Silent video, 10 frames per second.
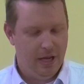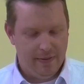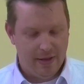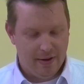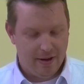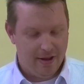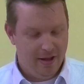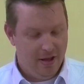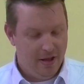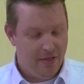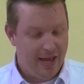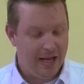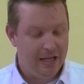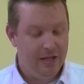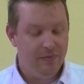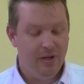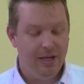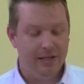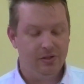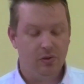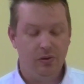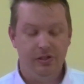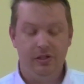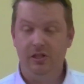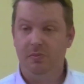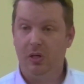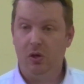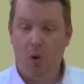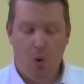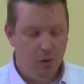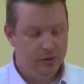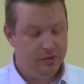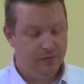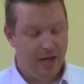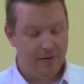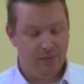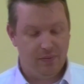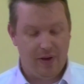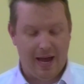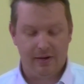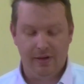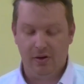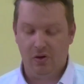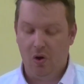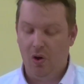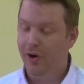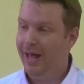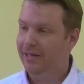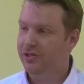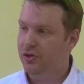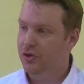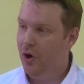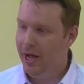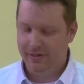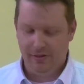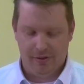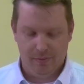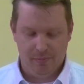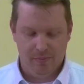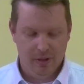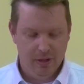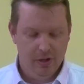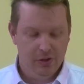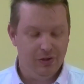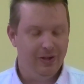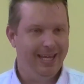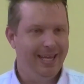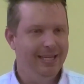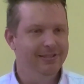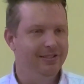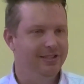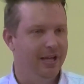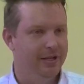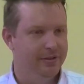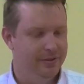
and that they are living as Christians because of that fact that God has united them to his Son.